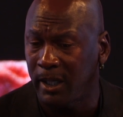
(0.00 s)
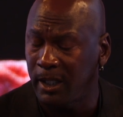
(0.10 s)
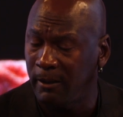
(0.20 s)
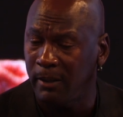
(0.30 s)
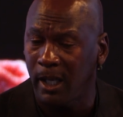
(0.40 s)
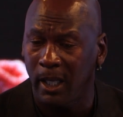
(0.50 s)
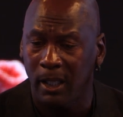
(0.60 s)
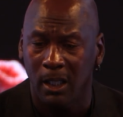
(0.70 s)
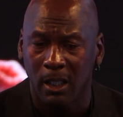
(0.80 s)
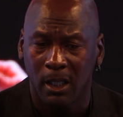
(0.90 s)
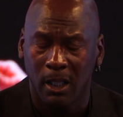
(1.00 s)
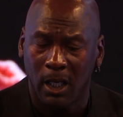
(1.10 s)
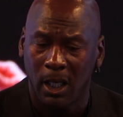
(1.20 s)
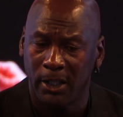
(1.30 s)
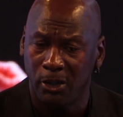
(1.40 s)
in the NBA,
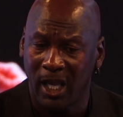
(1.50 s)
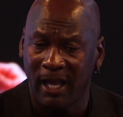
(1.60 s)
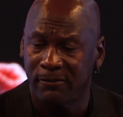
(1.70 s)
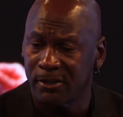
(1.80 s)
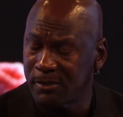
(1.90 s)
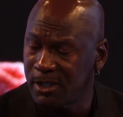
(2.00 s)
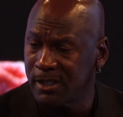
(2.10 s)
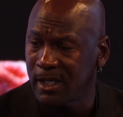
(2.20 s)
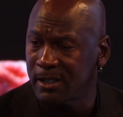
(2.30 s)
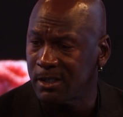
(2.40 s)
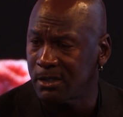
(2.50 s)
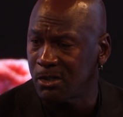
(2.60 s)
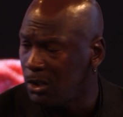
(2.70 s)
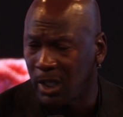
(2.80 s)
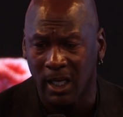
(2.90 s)
and you have some successes.
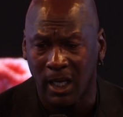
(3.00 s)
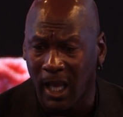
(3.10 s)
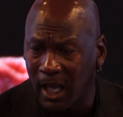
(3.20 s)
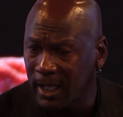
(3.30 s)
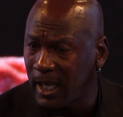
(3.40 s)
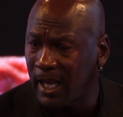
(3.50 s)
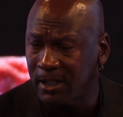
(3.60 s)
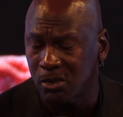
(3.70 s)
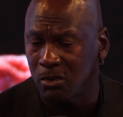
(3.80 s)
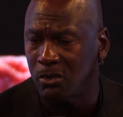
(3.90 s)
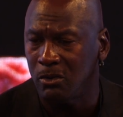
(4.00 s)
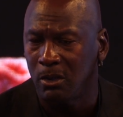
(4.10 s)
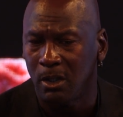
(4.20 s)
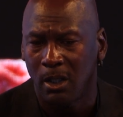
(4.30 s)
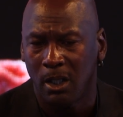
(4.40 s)
You got a lot of guys who
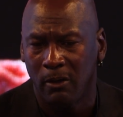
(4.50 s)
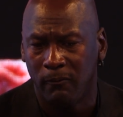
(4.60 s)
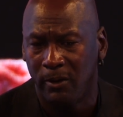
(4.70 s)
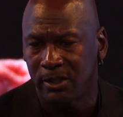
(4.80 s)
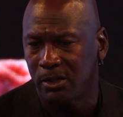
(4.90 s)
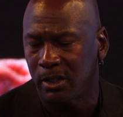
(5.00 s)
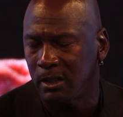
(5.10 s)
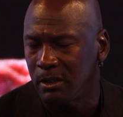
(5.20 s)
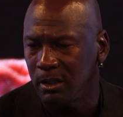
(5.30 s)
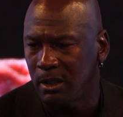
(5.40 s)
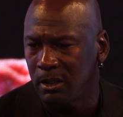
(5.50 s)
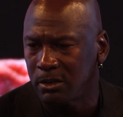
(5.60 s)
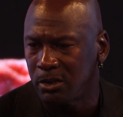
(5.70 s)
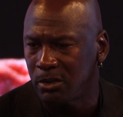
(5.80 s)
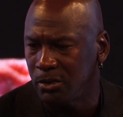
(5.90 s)
went to the
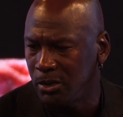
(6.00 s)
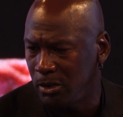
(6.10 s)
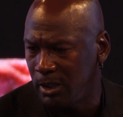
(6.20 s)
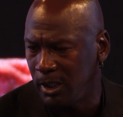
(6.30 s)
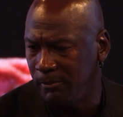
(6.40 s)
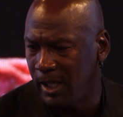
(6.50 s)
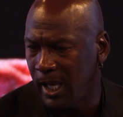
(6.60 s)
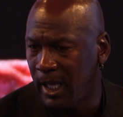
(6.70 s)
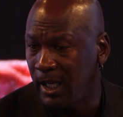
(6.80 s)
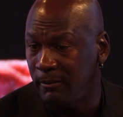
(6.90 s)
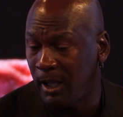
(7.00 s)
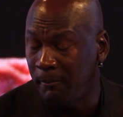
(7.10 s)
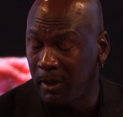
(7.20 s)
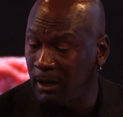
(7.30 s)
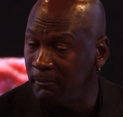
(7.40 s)
NBA
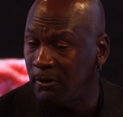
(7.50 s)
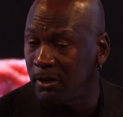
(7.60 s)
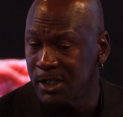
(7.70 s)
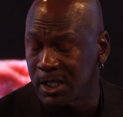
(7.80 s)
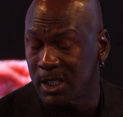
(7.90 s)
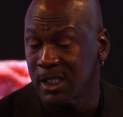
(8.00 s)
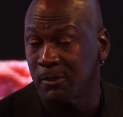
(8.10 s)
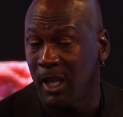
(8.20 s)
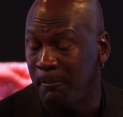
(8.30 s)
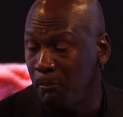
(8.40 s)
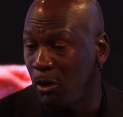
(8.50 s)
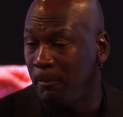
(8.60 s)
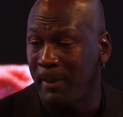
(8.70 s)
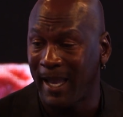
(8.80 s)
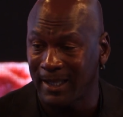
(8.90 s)
and become very successful and
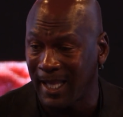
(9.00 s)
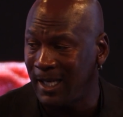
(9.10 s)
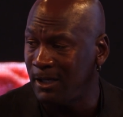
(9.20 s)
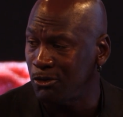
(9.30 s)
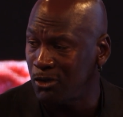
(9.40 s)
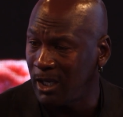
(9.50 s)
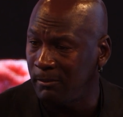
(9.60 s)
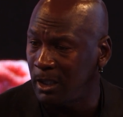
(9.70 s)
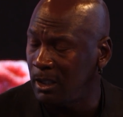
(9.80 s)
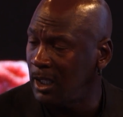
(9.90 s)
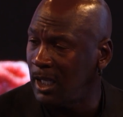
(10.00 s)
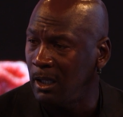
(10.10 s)
brought back that entertainment and